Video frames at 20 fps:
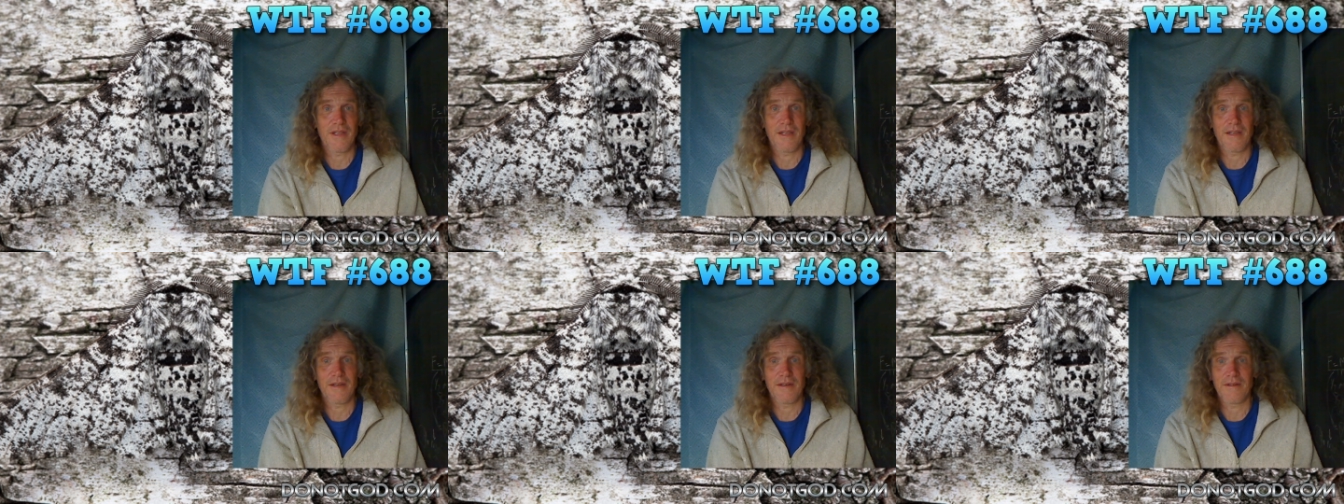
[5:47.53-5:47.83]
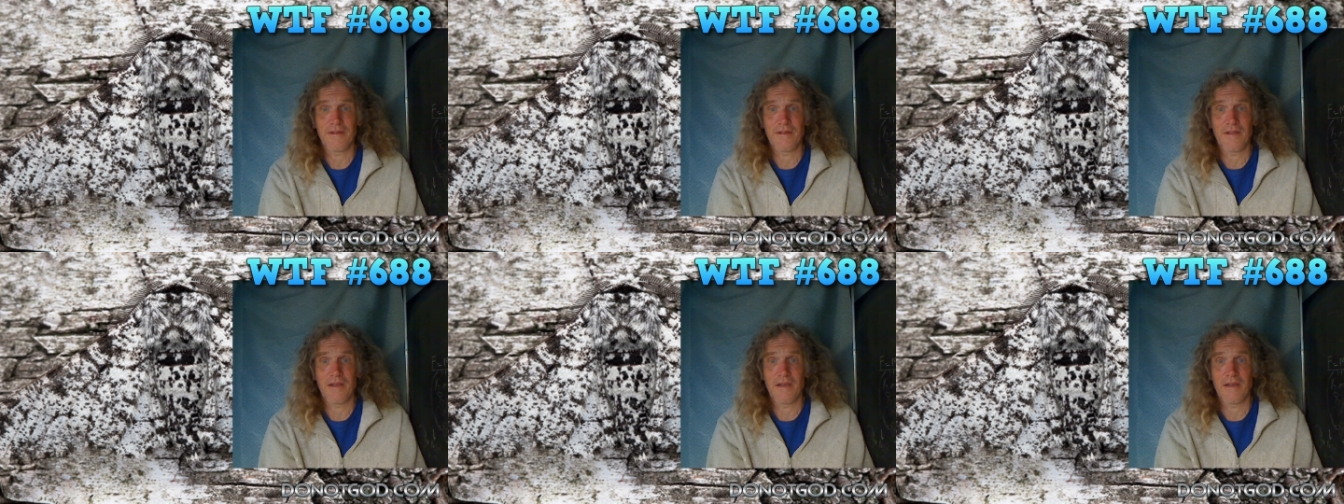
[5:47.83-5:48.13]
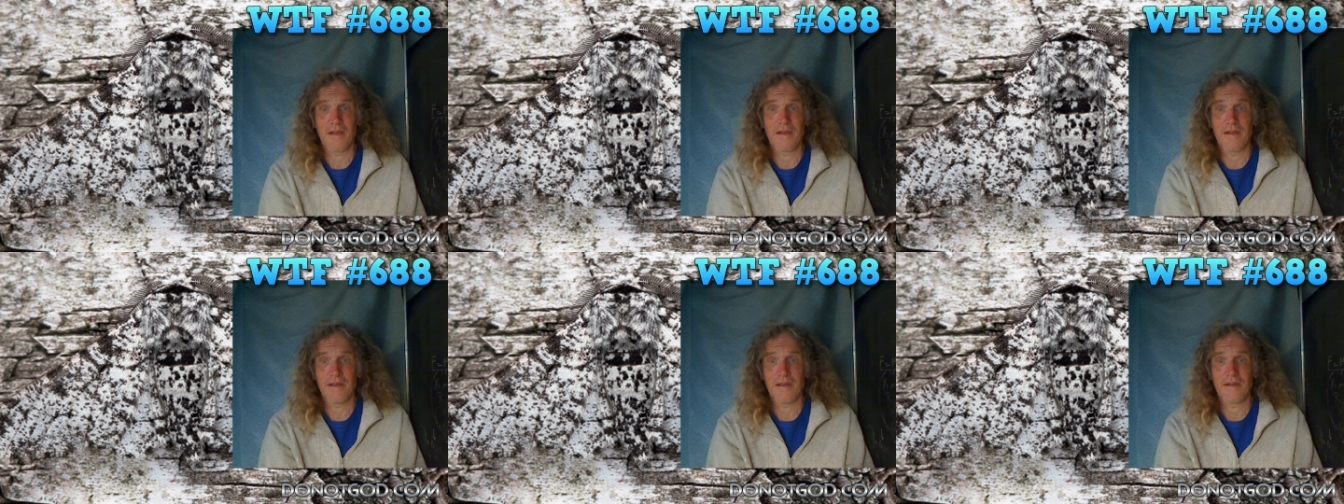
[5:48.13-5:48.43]
and
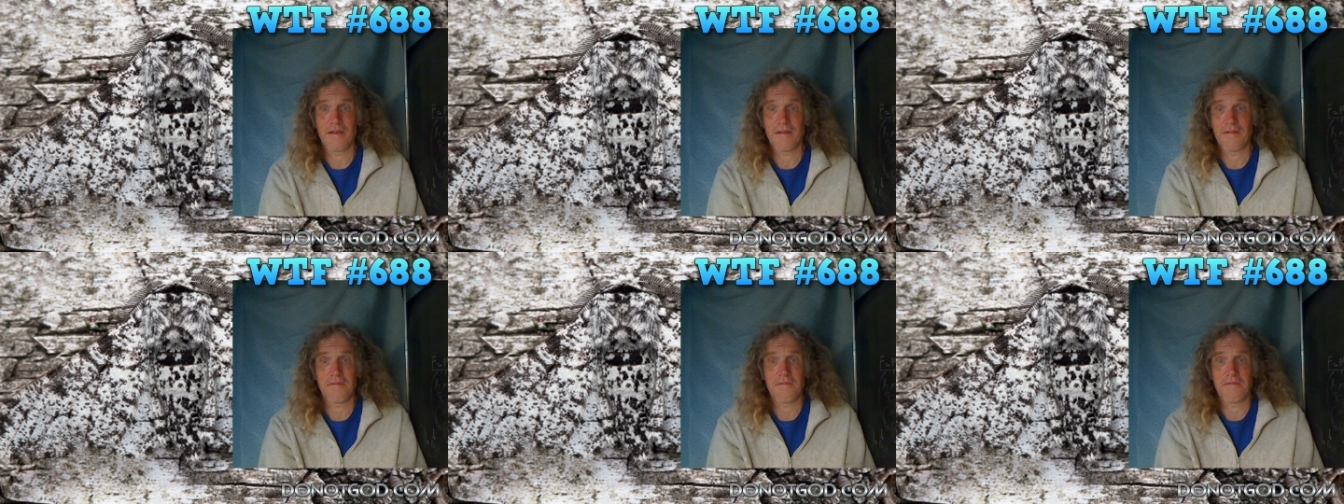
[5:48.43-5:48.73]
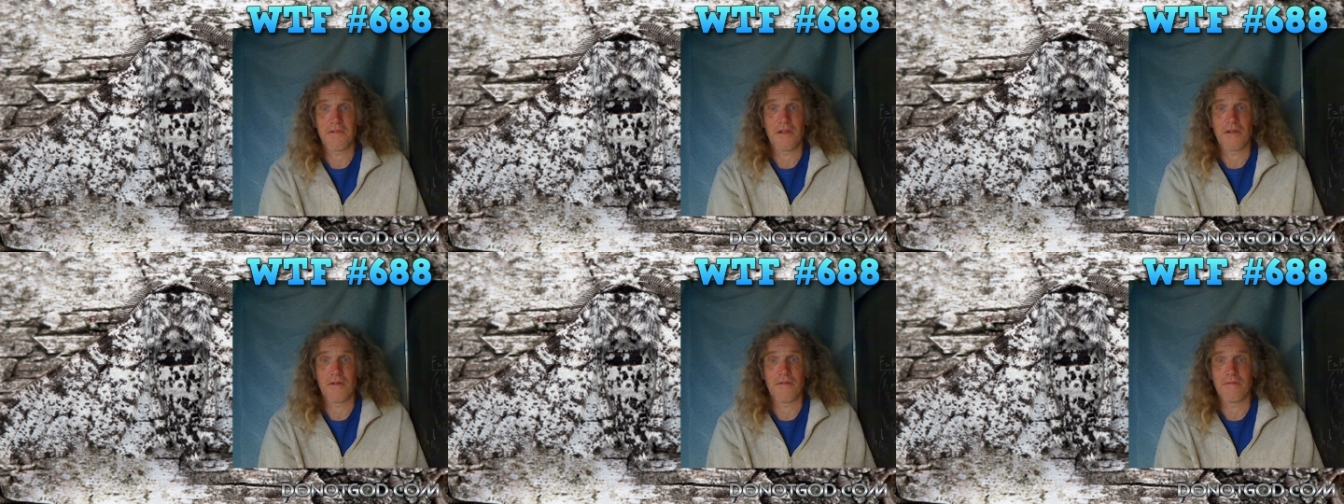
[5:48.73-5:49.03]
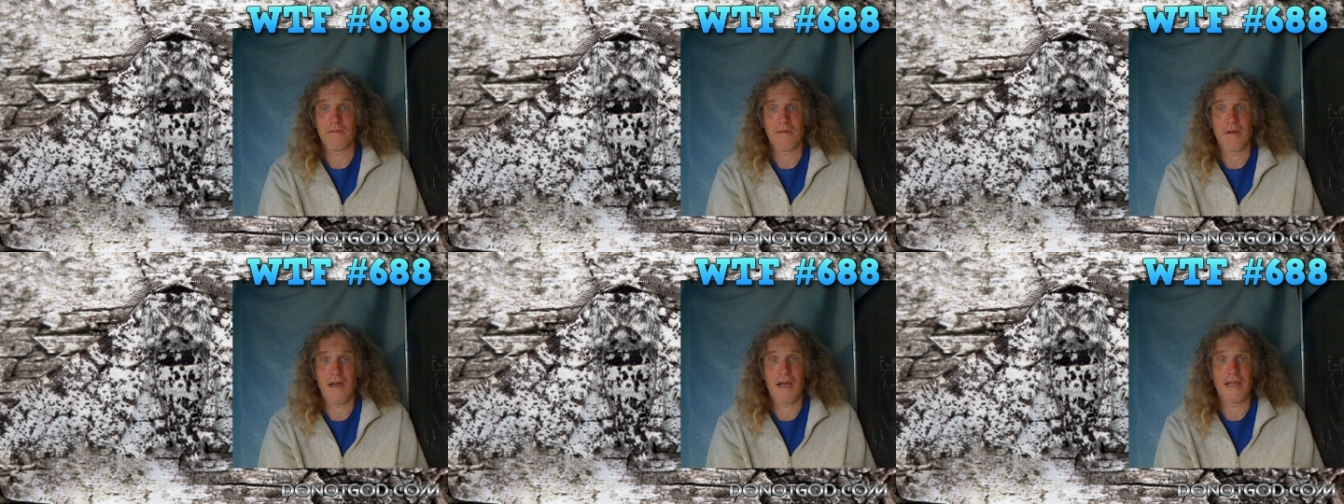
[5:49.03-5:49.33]
uh, you
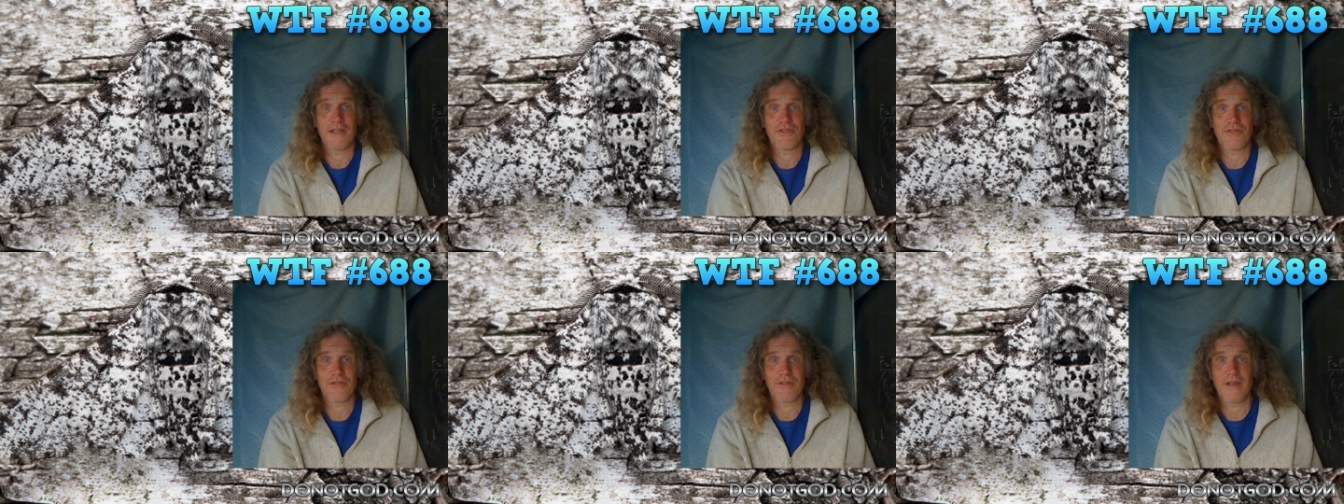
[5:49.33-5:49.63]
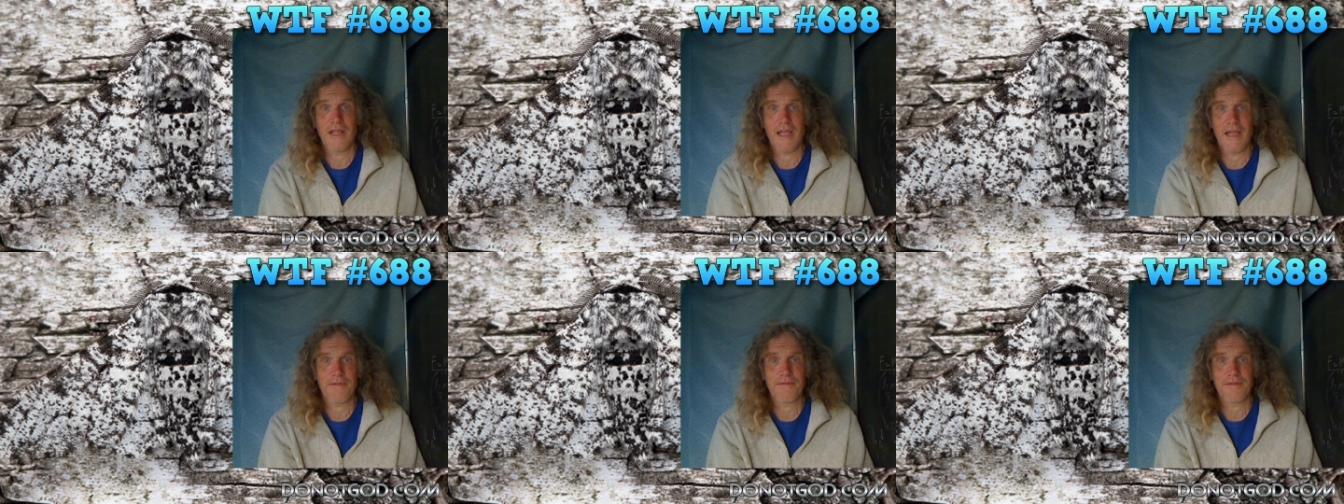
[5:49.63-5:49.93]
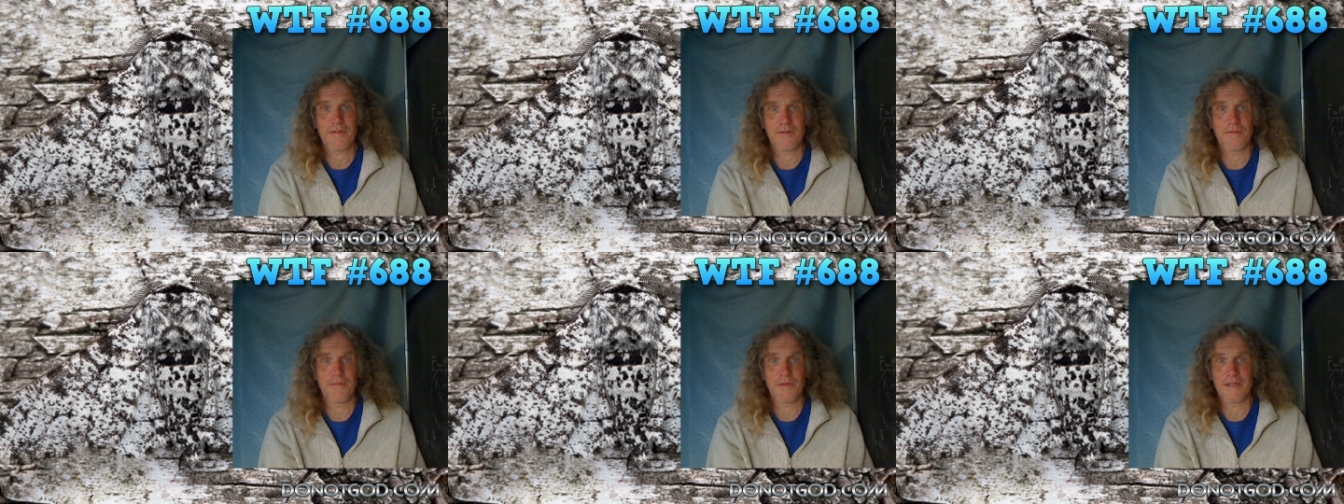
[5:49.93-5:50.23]
know I shouldn't
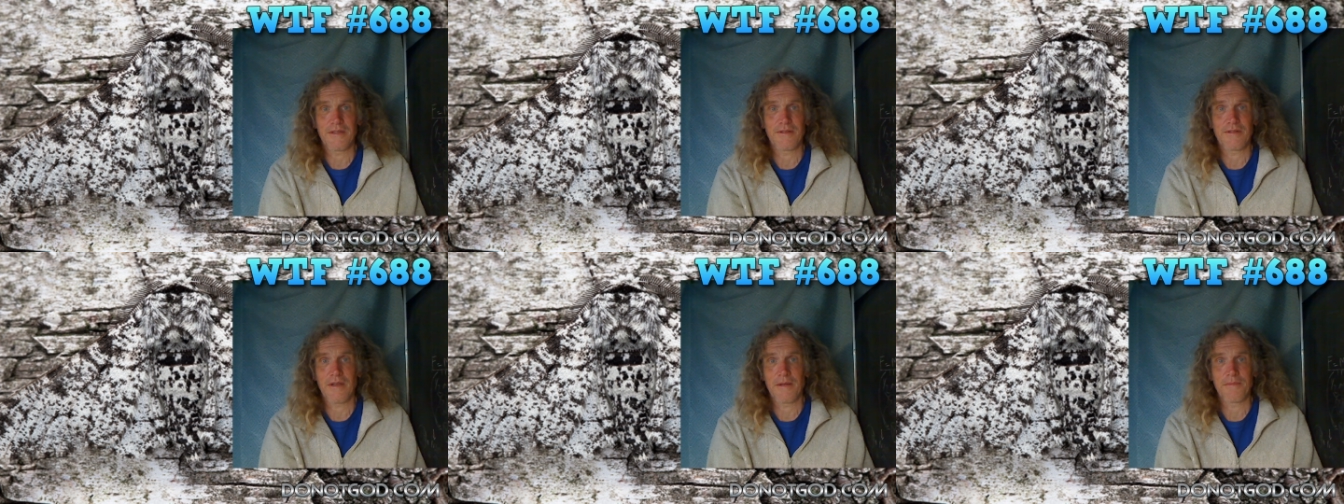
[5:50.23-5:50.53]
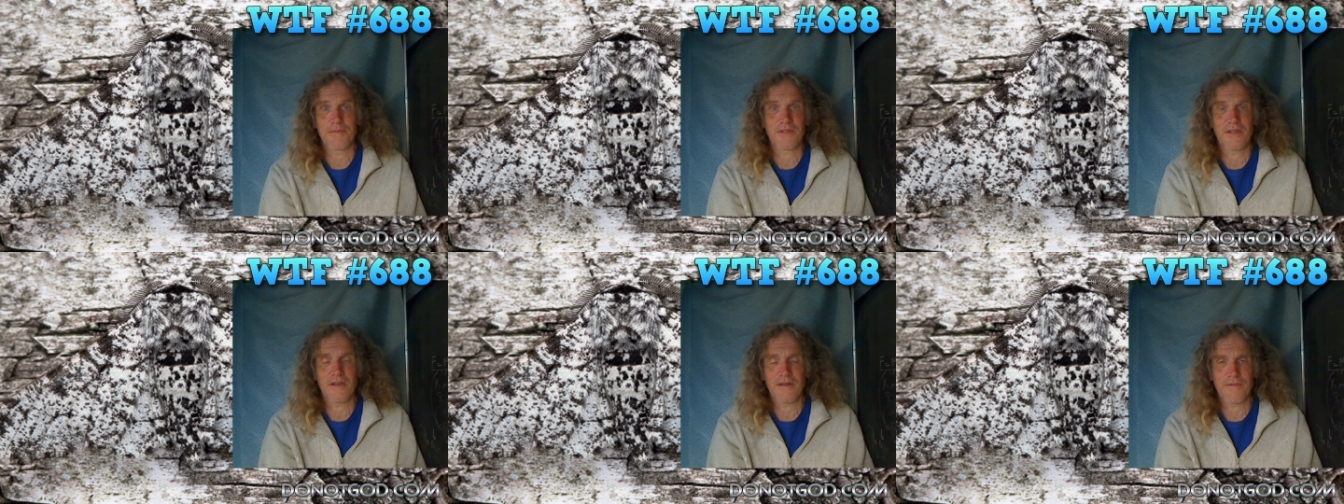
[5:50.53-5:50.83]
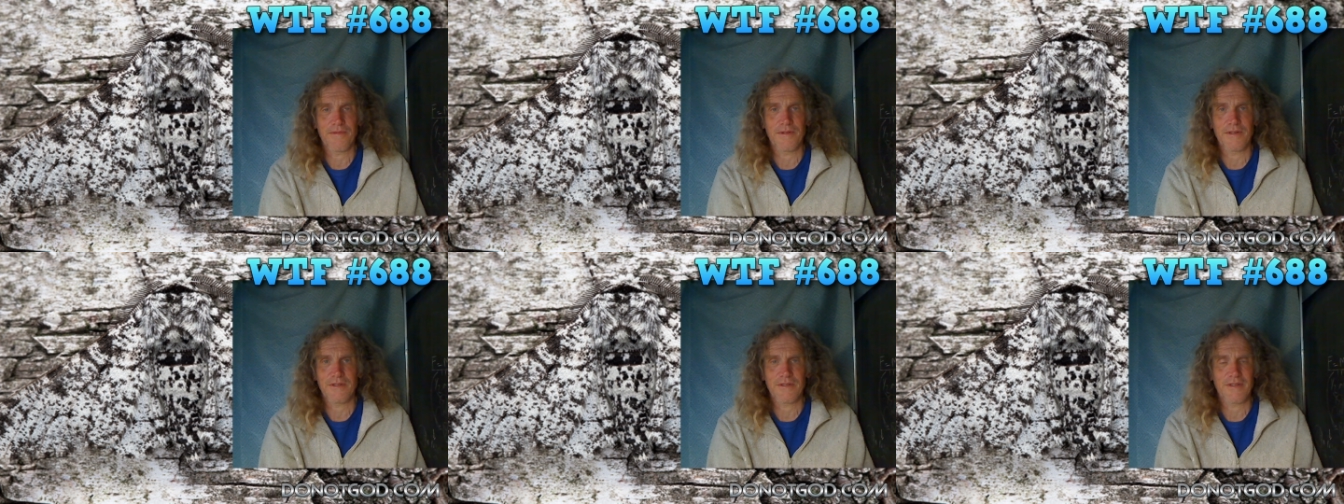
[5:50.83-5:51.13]
have to because I'm
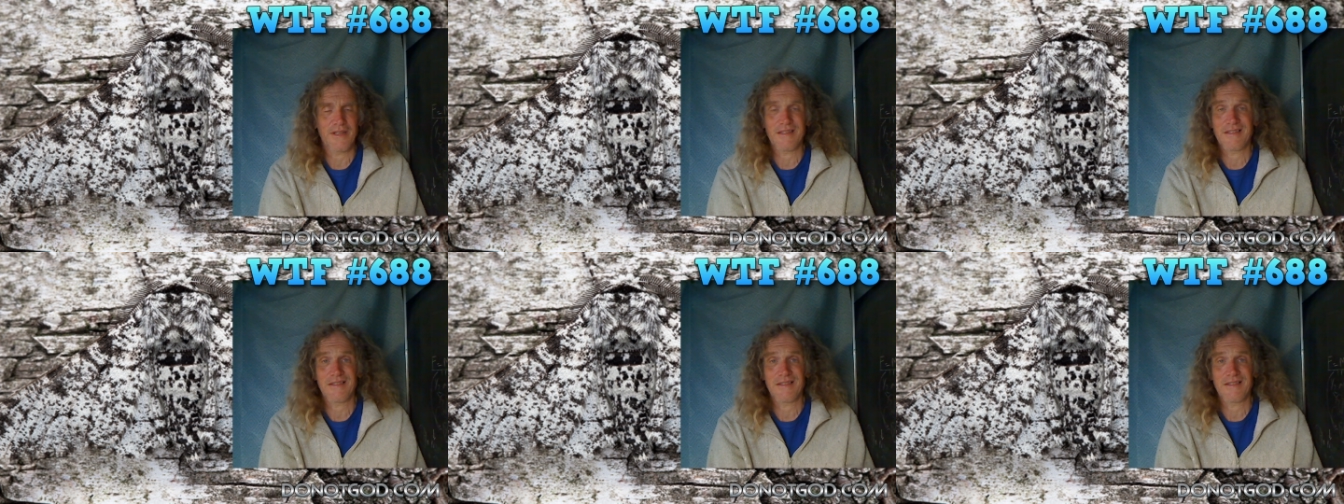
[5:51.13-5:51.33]
selfish.